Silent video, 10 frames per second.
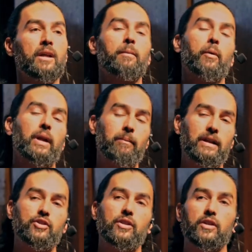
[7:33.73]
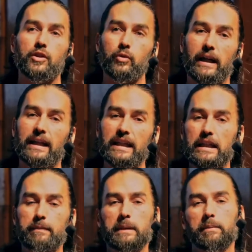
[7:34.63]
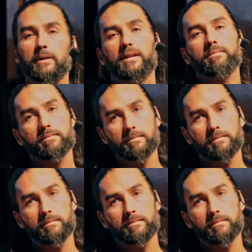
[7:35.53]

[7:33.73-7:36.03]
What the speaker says: But when I mentioned the UAE, people are like,